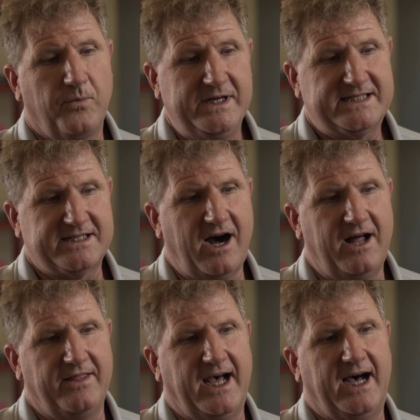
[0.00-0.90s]
we
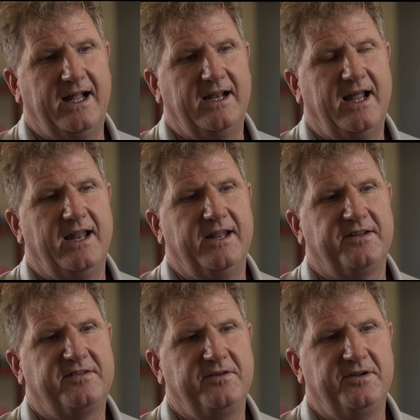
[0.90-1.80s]
saw that, and
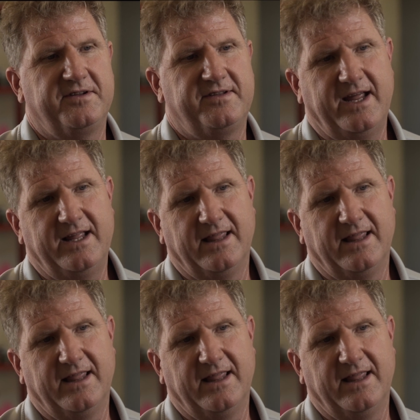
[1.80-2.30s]
as soon as they